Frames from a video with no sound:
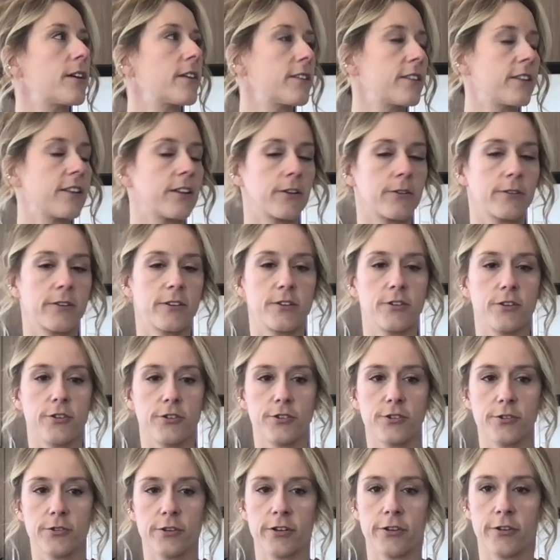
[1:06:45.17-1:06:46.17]
you know, the
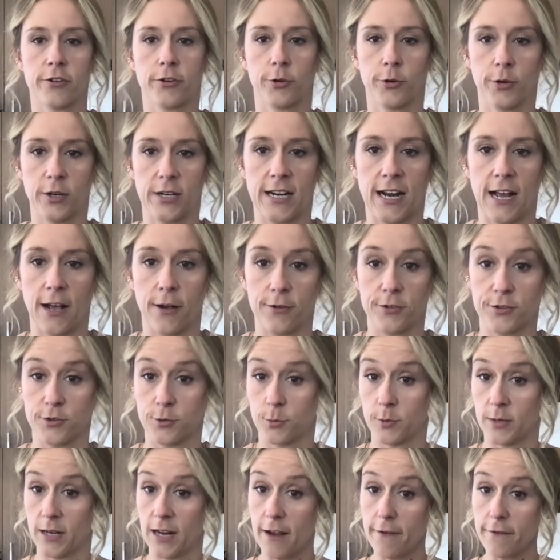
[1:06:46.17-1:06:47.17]
nursery or the greenhouse or
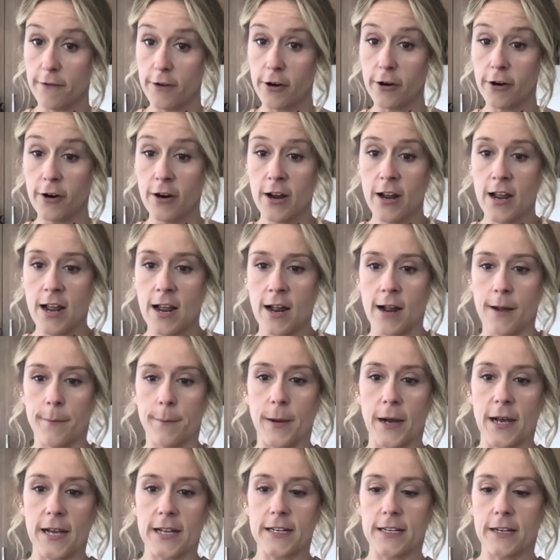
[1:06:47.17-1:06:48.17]
whatever,
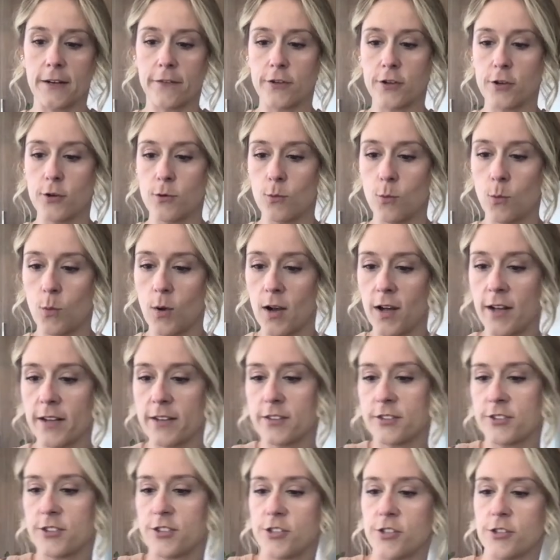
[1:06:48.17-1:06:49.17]
but if you
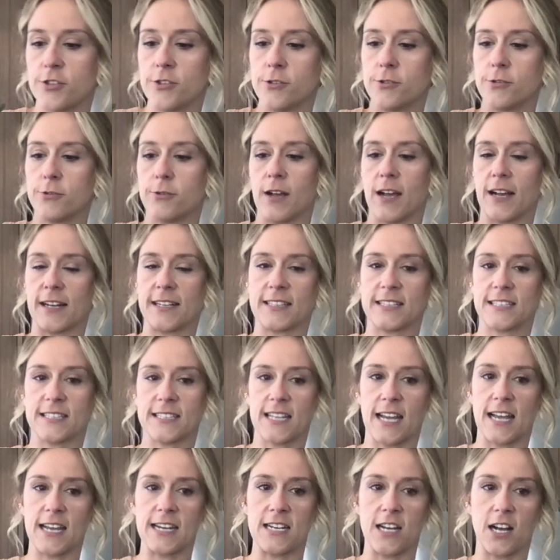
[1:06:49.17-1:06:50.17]
want to
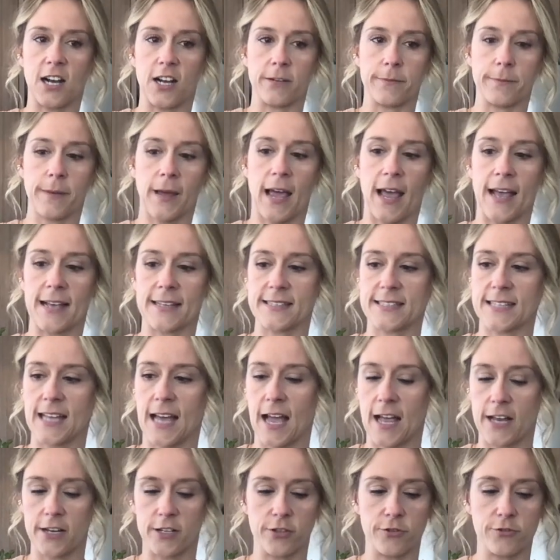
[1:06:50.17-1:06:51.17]
extend on past
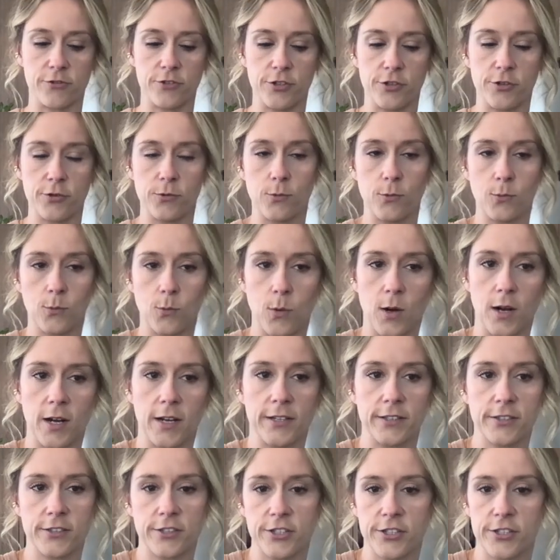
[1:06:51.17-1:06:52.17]
that and you do
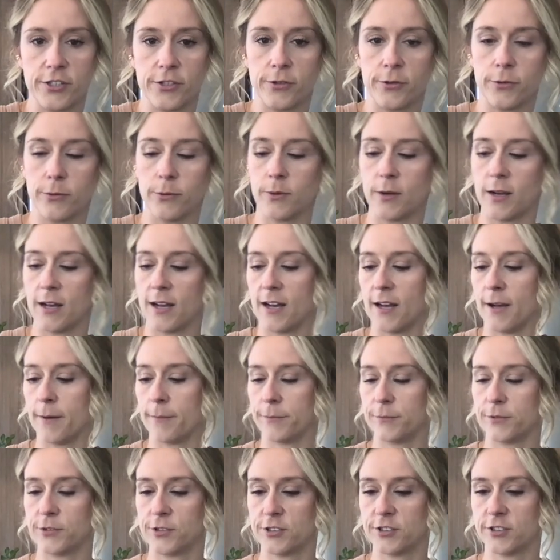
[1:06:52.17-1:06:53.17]
want to
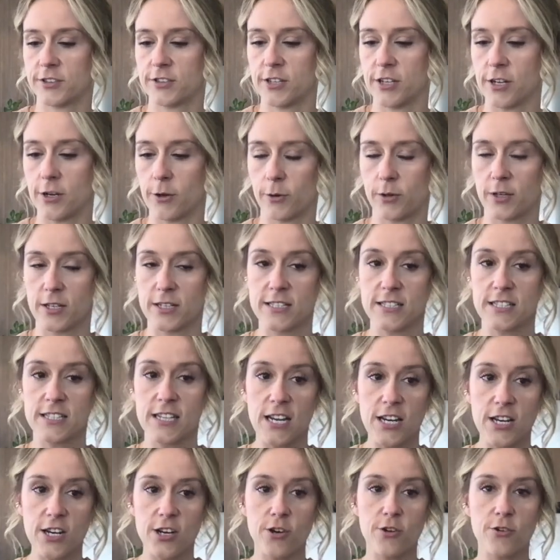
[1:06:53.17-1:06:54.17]
just, you know,
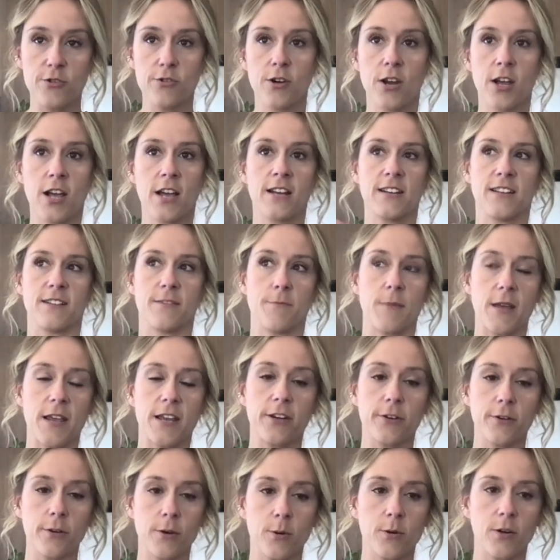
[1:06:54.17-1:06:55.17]
continue to make
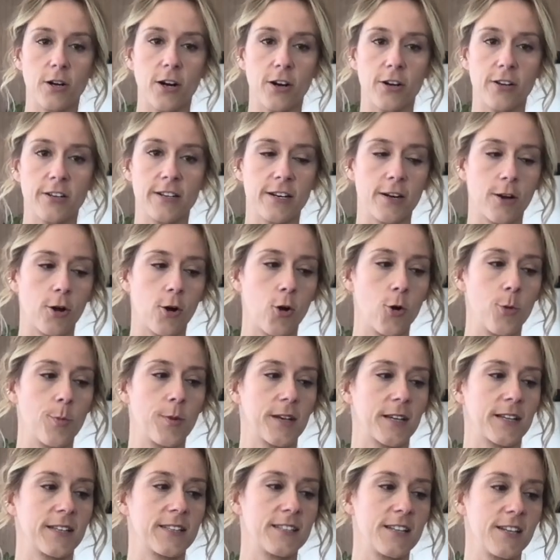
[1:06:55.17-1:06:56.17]
your own garden at home
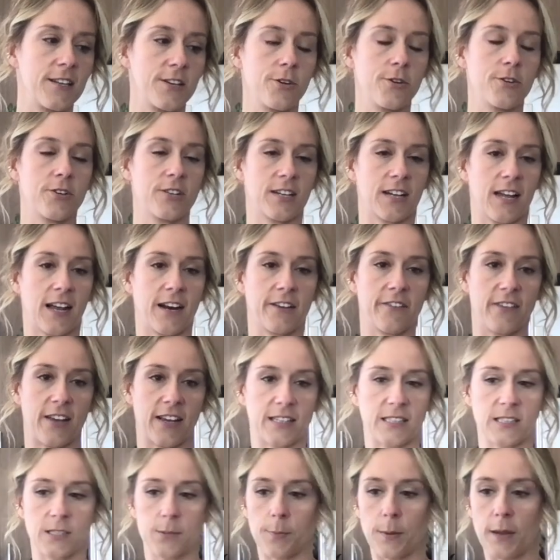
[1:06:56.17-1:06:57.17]
and continue to kind of
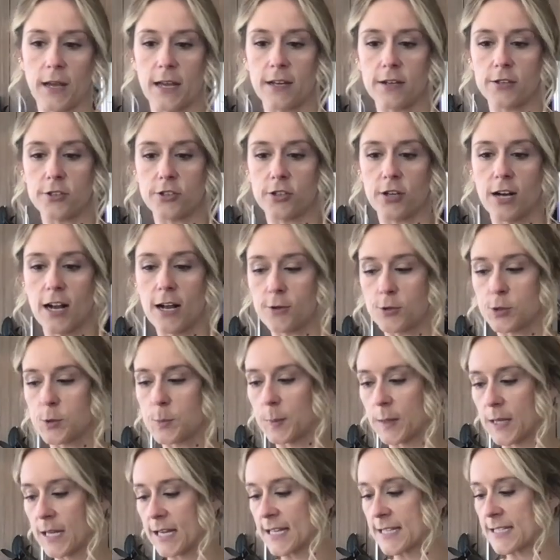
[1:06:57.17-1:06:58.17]
expand your
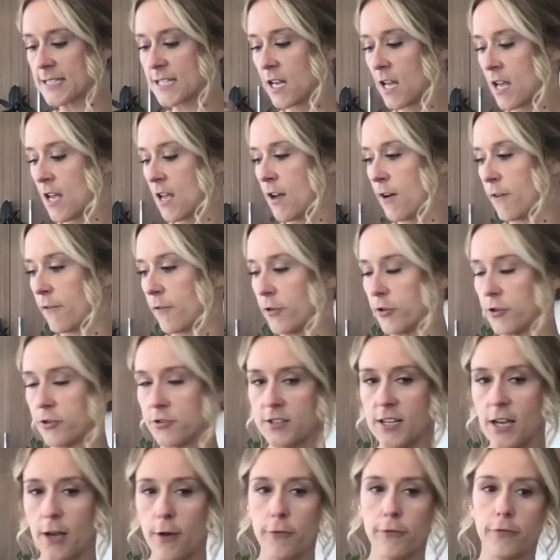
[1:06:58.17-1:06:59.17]
houseplants for
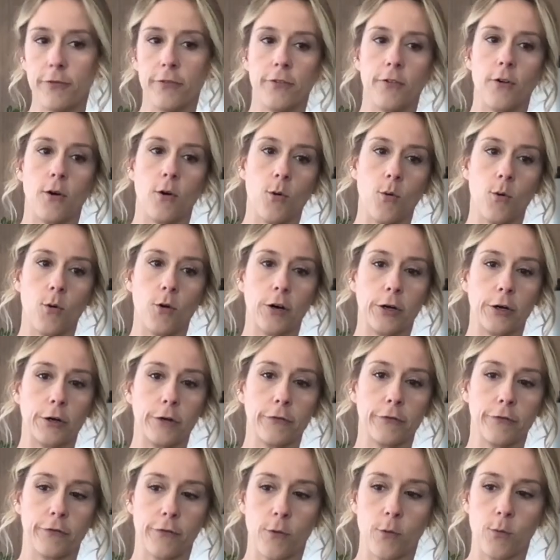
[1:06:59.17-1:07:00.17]
yourself or
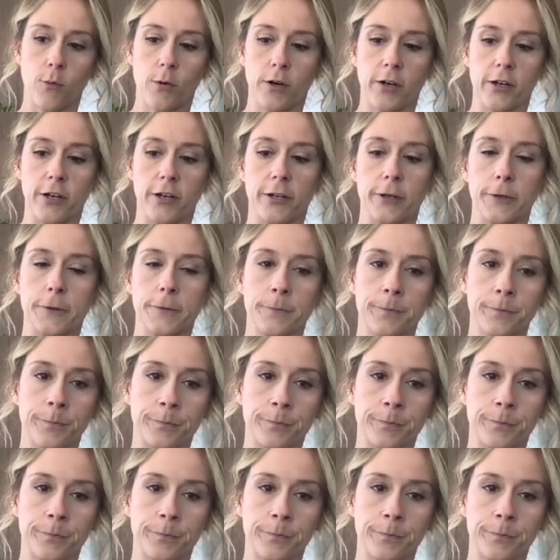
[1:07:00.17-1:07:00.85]
for,